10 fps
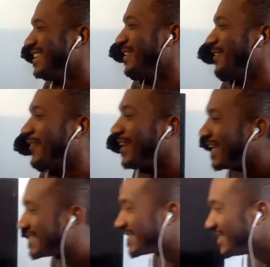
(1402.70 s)

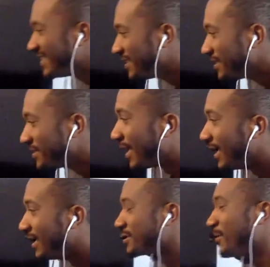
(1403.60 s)
What?
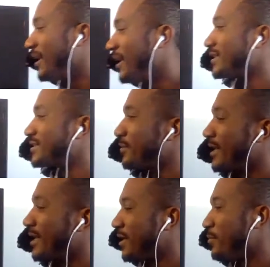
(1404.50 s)
Hey, somebody
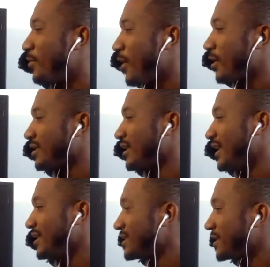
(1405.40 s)
tell Mark to
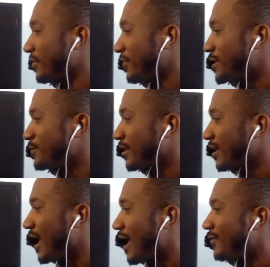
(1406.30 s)
let Lisa on Facebook
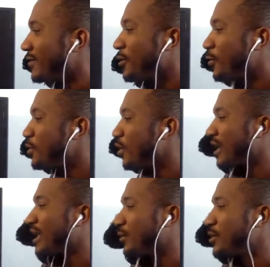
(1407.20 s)
Live. We
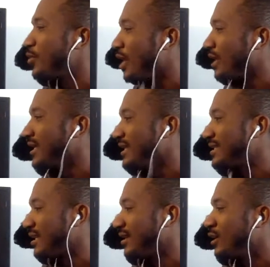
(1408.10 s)
want it. We want
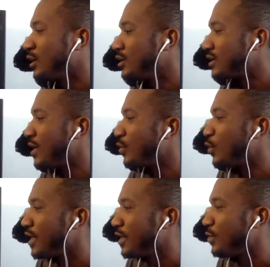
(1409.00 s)
Lisa. Say,
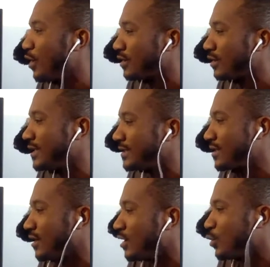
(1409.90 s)
we want
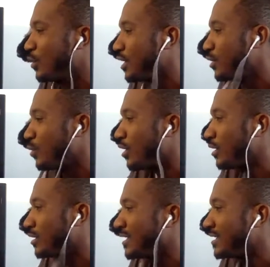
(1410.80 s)
Lisa, we
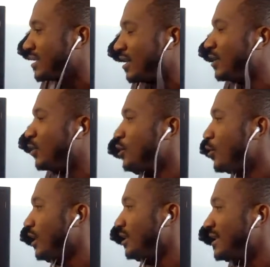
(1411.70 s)
want Lisa, we
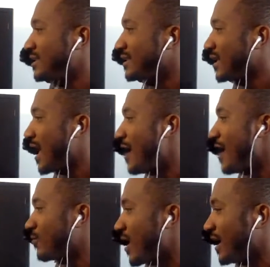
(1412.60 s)
want Lisa's
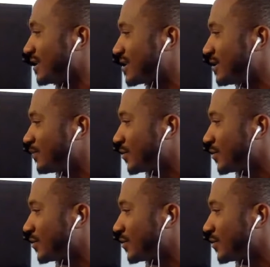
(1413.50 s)
live rants.